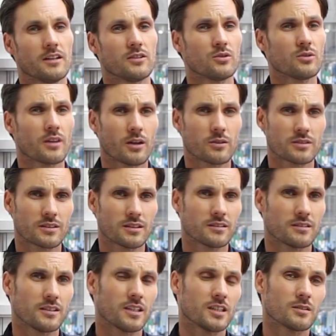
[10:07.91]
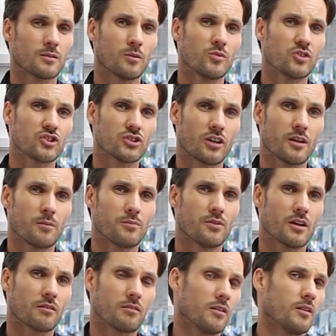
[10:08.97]
In 2006, when we started
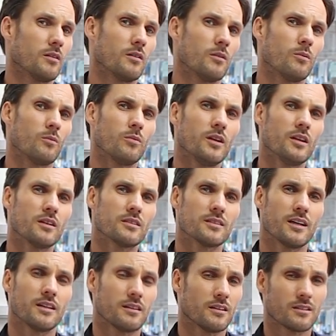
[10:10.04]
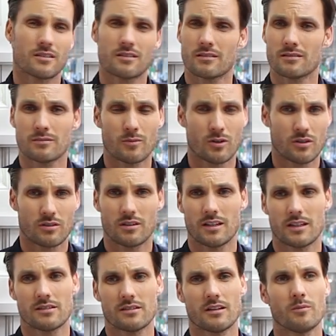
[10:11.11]
Björkvin, we designed this small
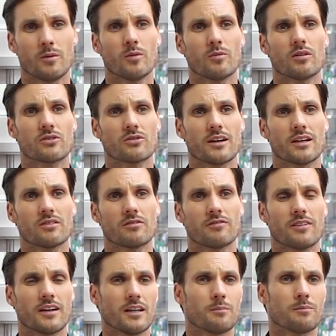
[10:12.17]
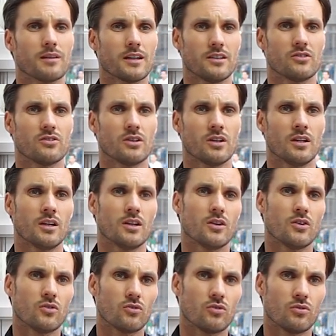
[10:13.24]
collection and we were trying to find a place
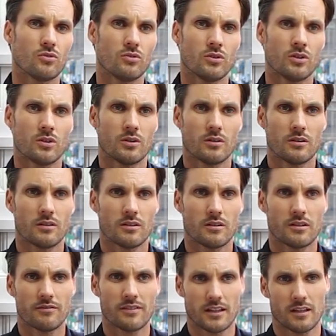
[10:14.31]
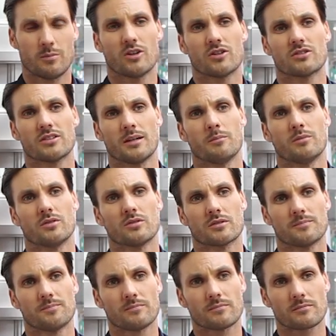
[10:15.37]
to develop our samples.